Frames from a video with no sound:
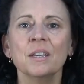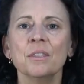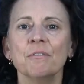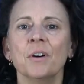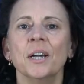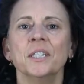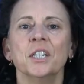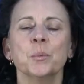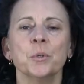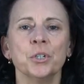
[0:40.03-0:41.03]
the
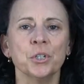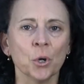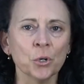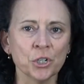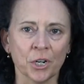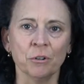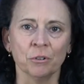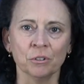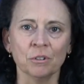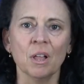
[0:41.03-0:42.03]
findings were so
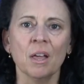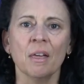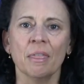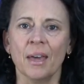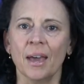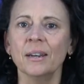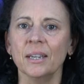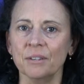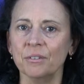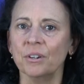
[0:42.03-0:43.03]
general that
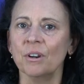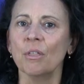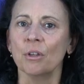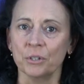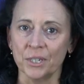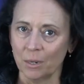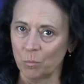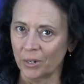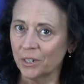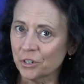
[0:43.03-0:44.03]
even though
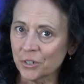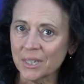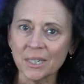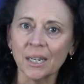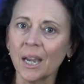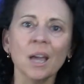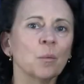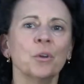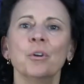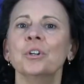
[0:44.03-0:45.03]
somewhat interesting,
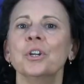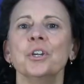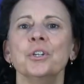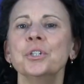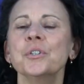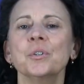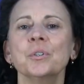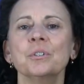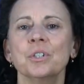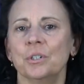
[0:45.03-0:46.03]
were not
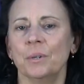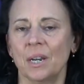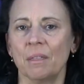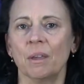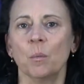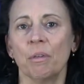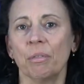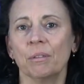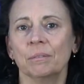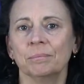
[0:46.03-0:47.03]
useful to do anything
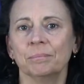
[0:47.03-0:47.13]
with.